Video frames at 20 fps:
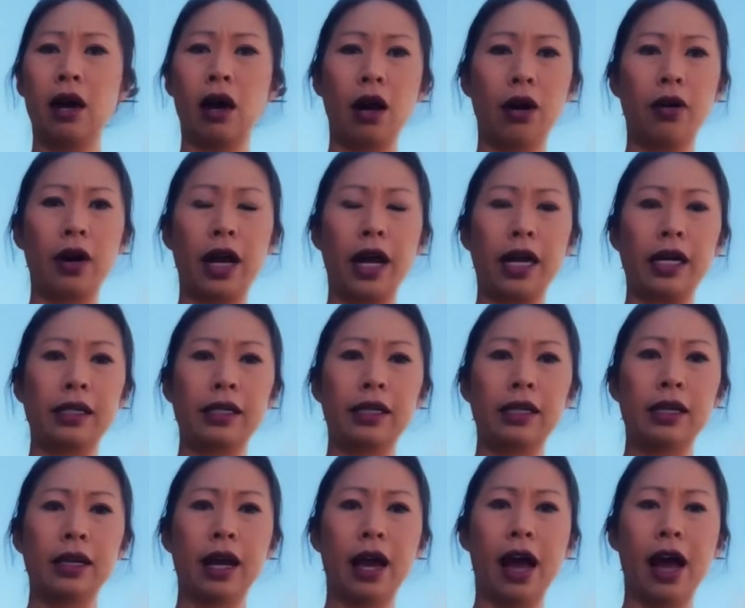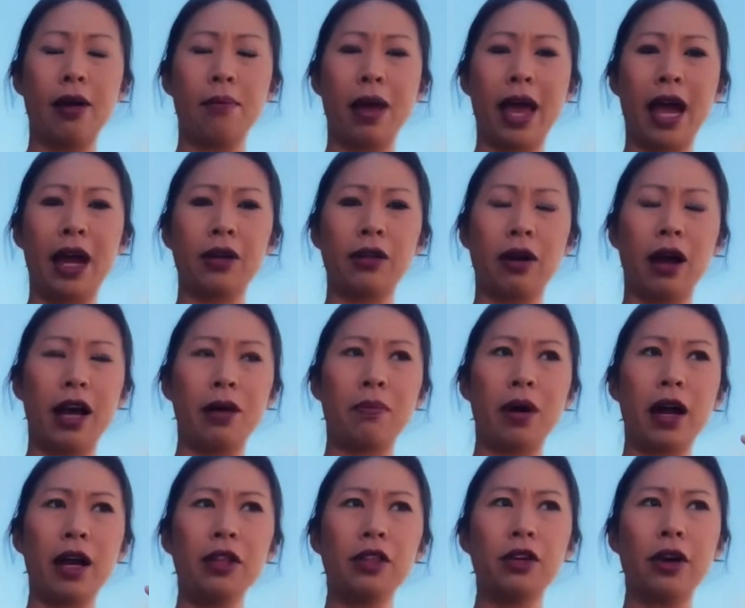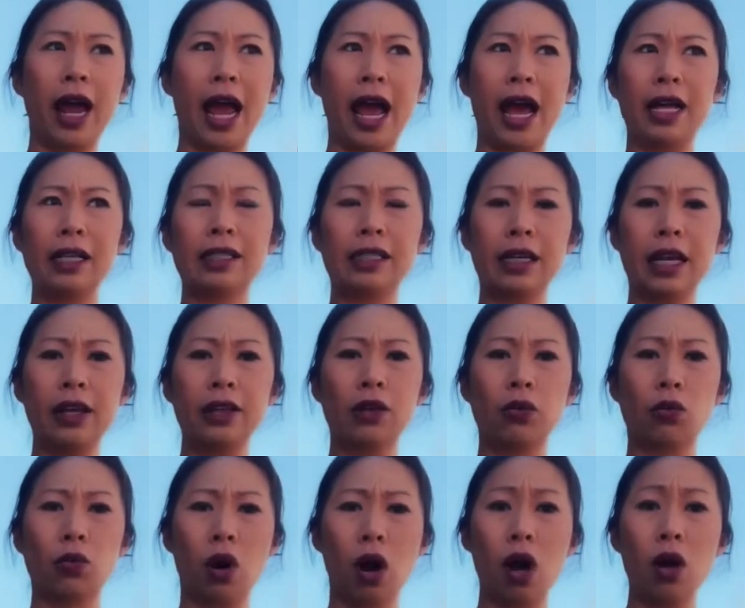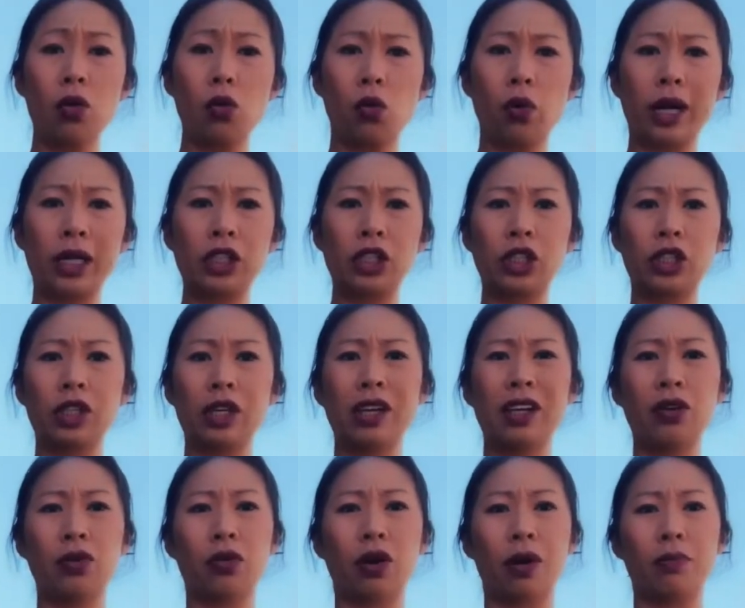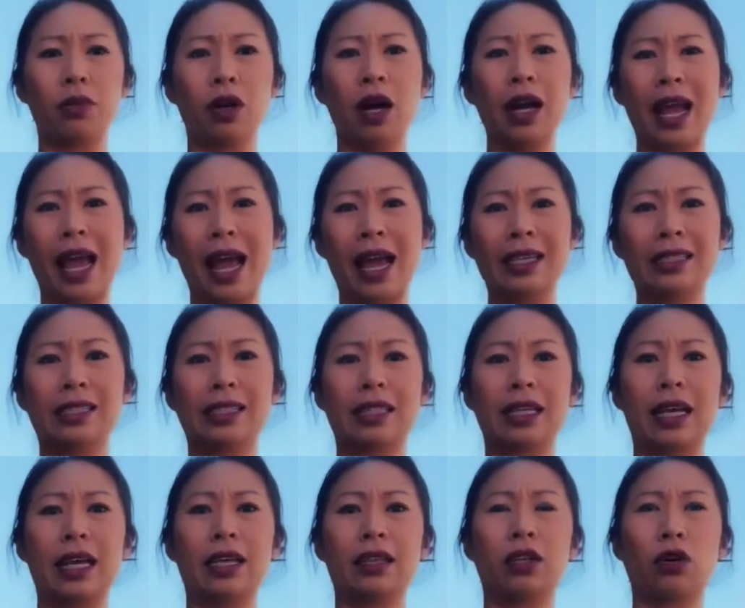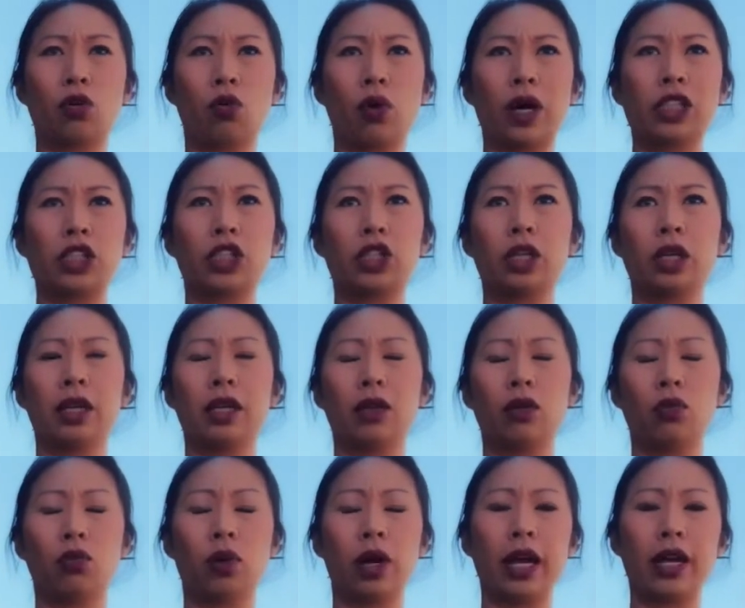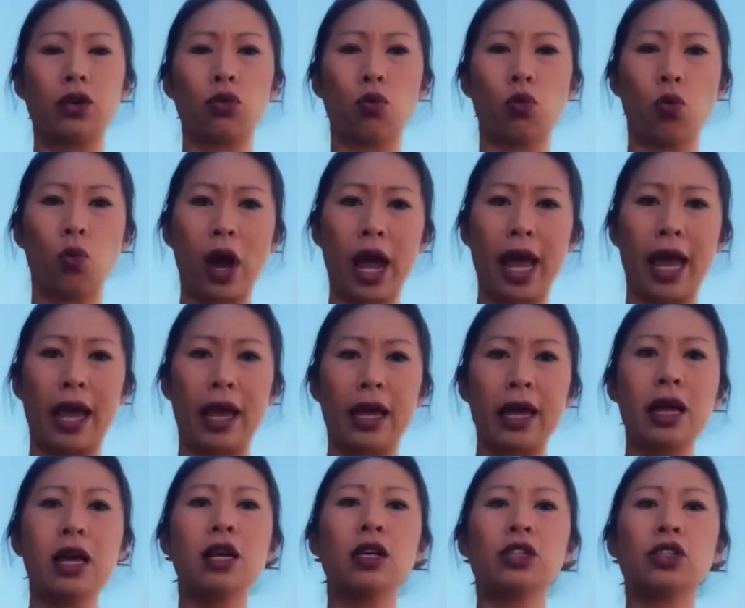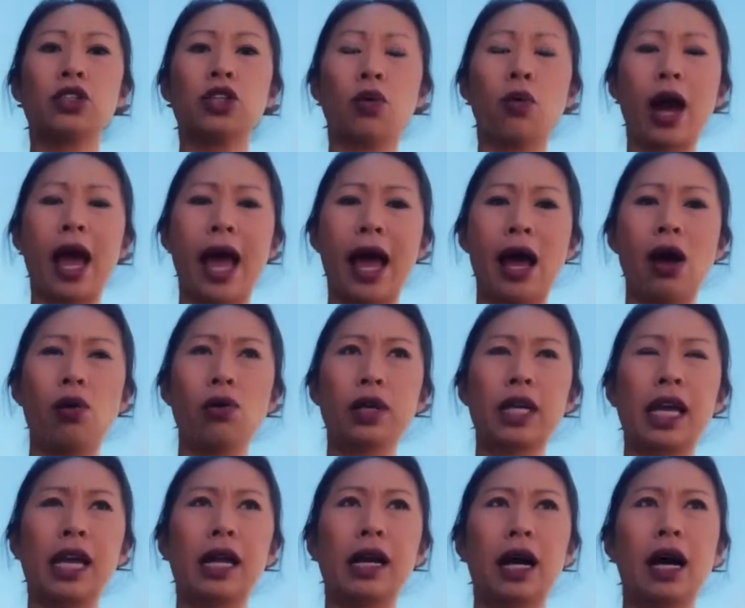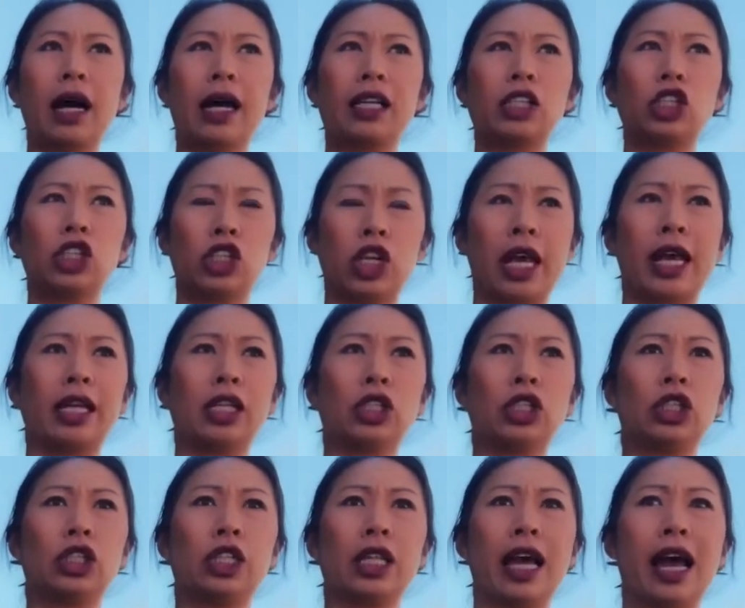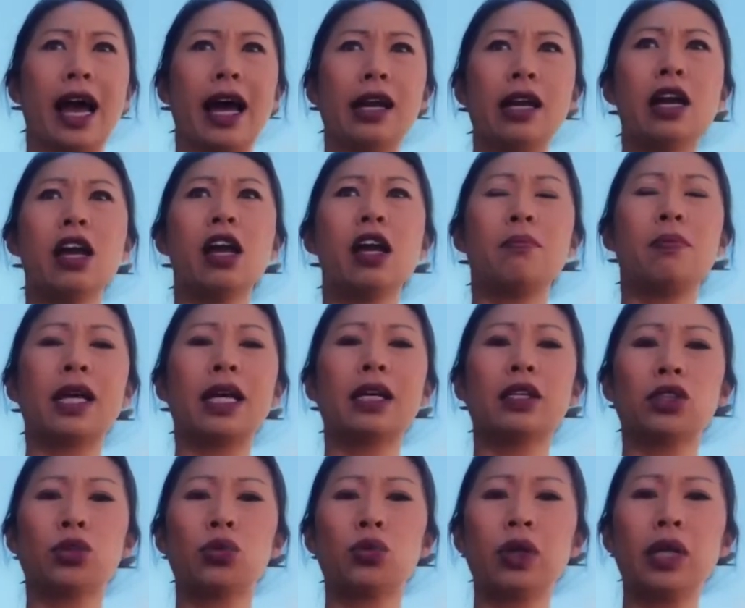all right, I'm either asking the wrong question or I'm not asking the question in the right way. So how can I change that? Because